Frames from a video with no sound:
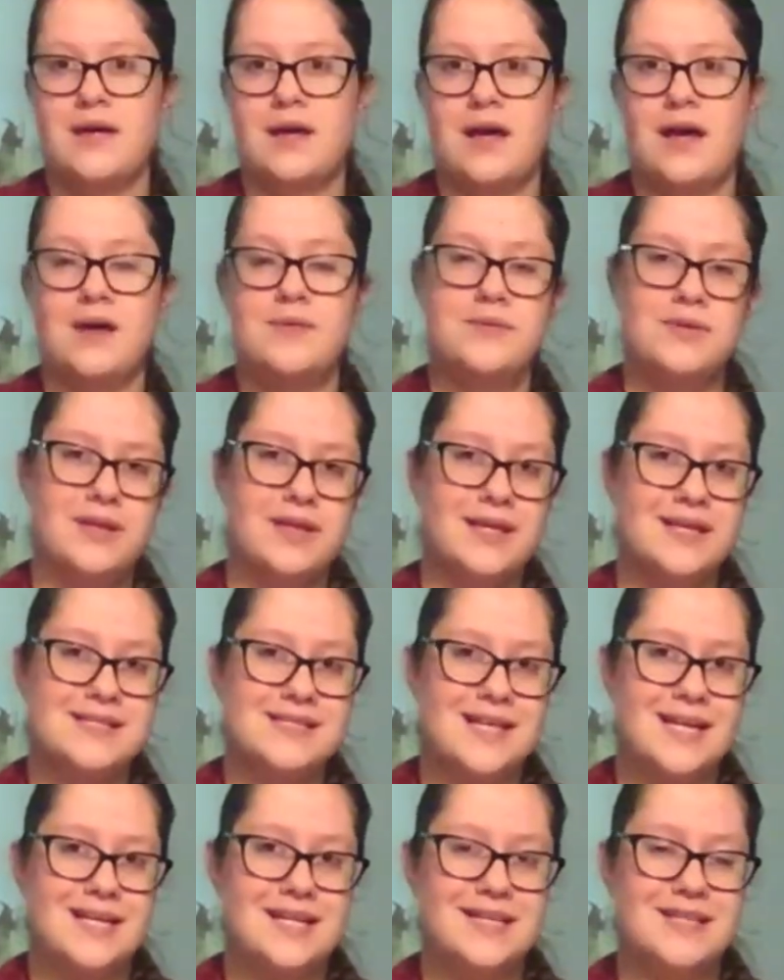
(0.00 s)
I'm really
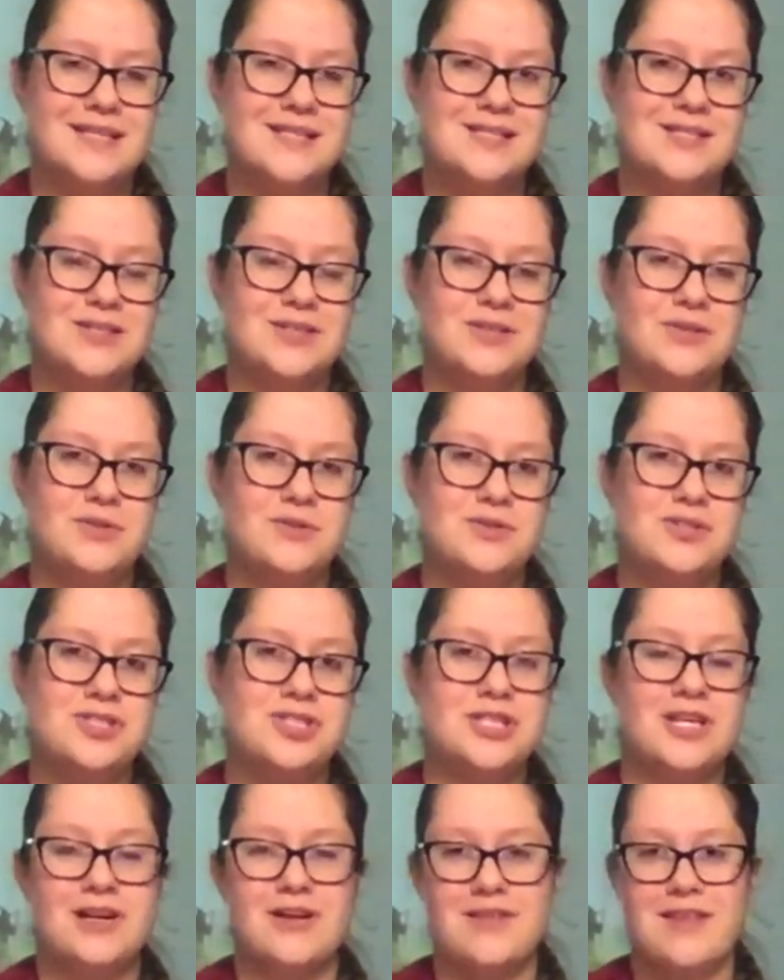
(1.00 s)
excited to
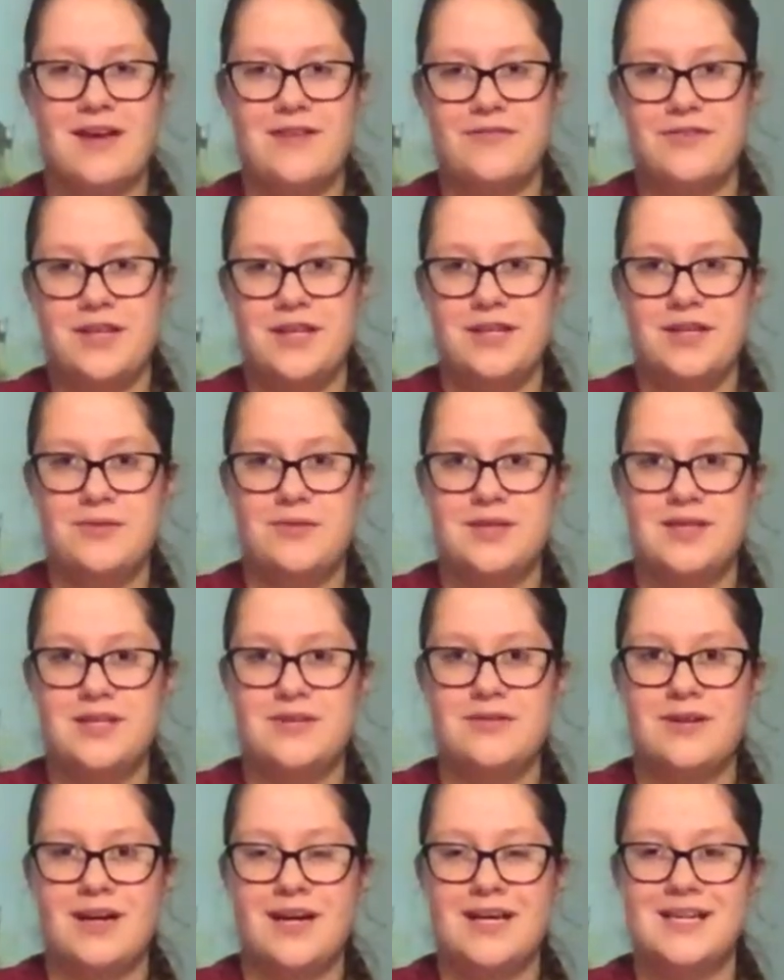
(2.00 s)
share that video with you
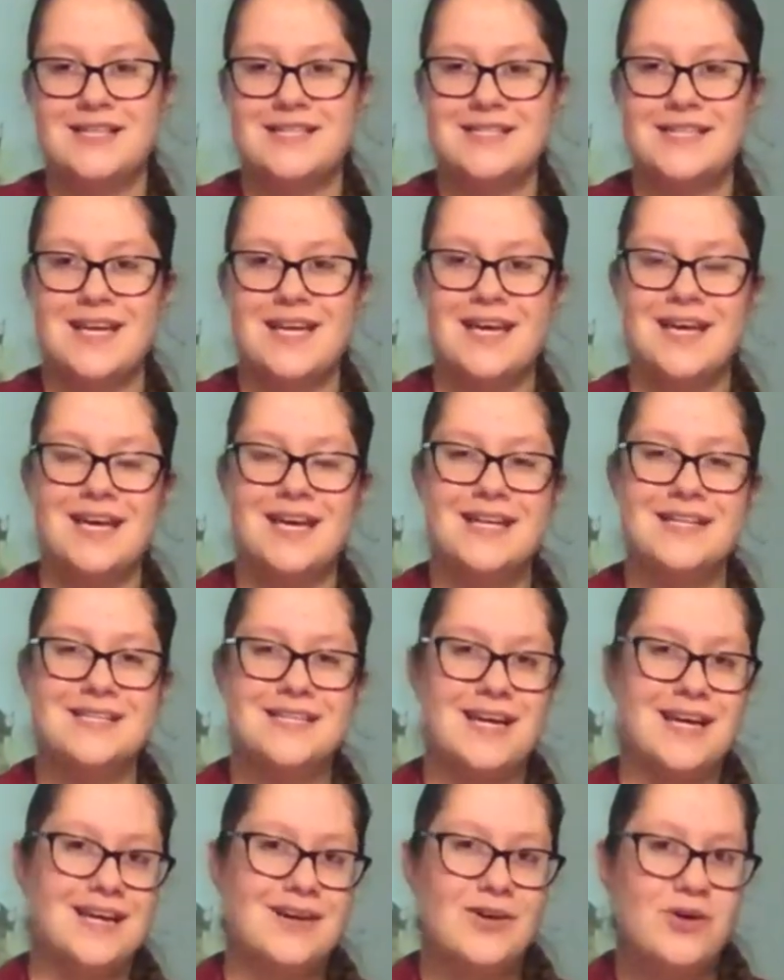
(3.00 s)
guys, and
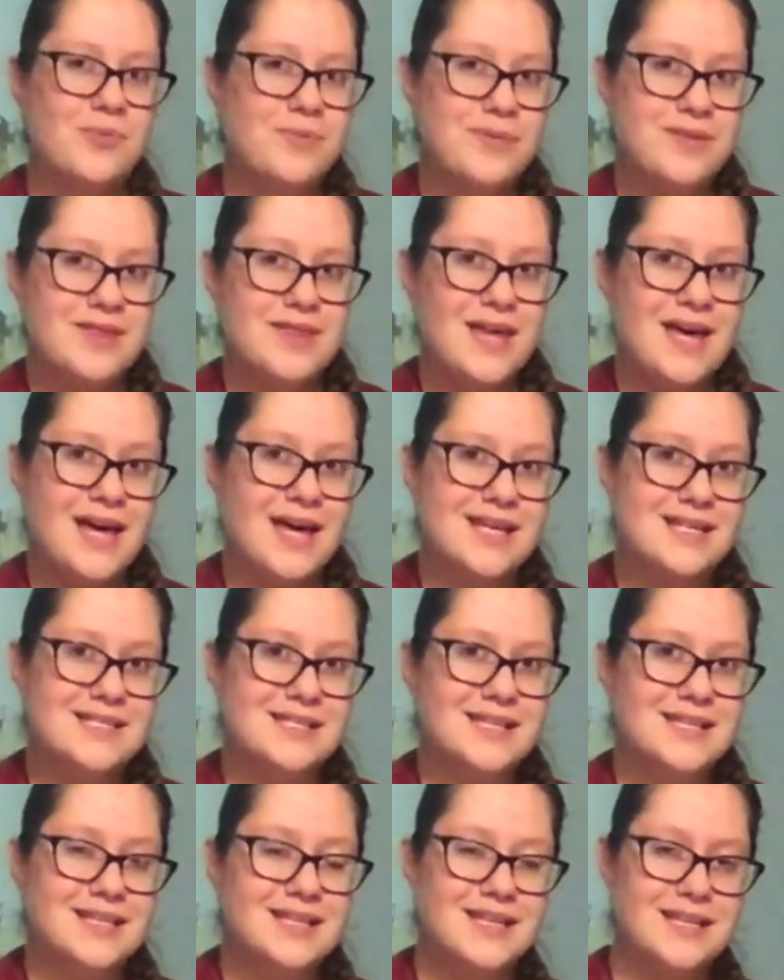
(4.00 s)
I hope that
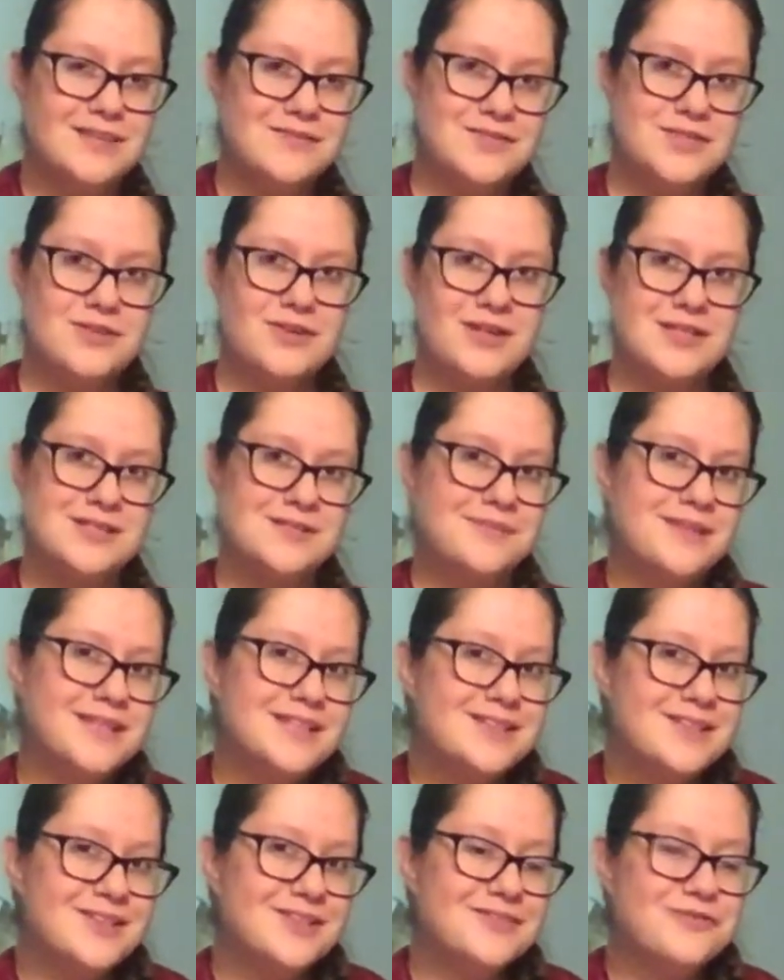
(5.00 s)
it gives you all something
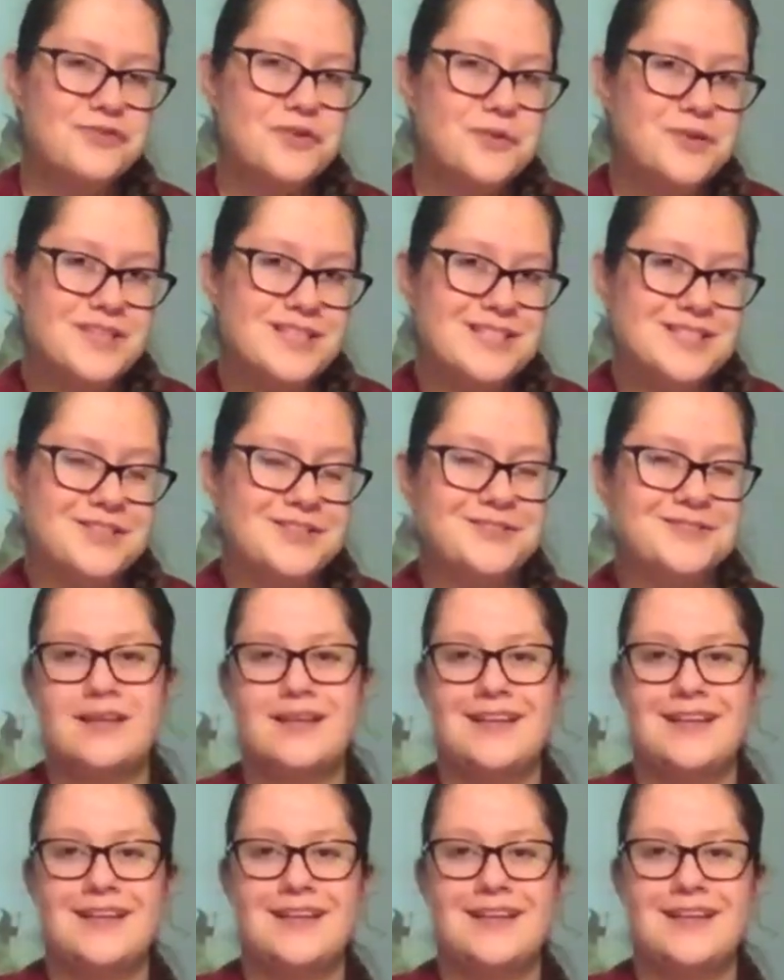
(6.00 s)
to look forward to.